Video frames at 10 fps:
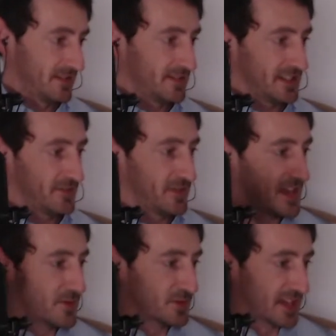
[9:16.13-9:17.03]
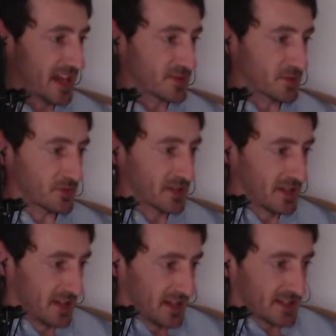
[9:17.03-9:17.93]
This video was cancelled.
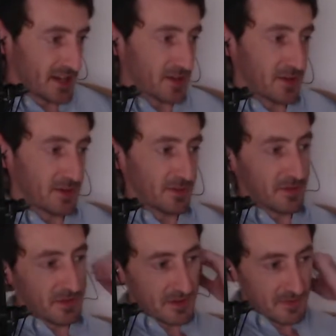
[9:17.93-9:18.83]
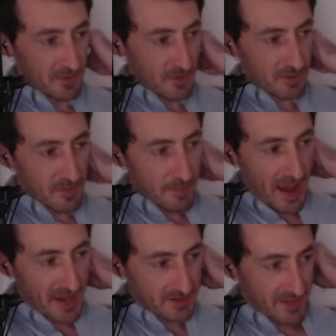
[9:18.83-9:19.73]
So, off the
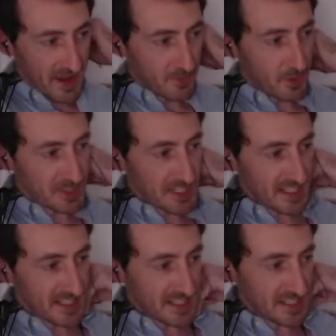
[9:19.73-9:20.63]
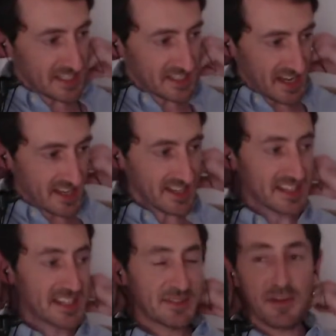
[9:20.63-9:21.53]
back of that, Rochester Ginger. That
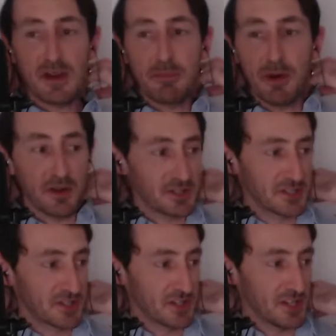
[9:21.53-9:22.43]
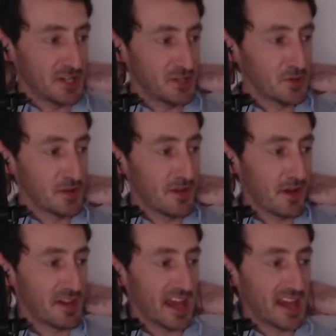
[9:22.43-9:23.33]
sounds very posh. Are you sure you're
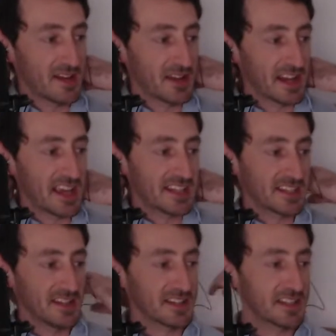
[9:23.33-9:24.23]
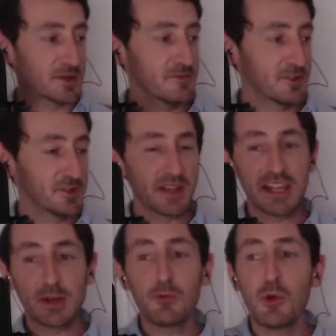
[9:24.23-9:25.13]
okay? You're not going to get started on for
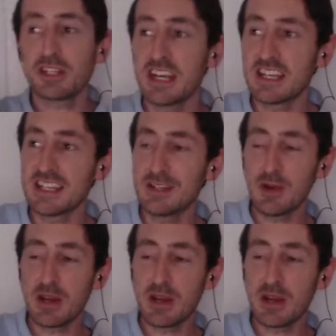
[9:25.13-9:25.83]
drinking Rochester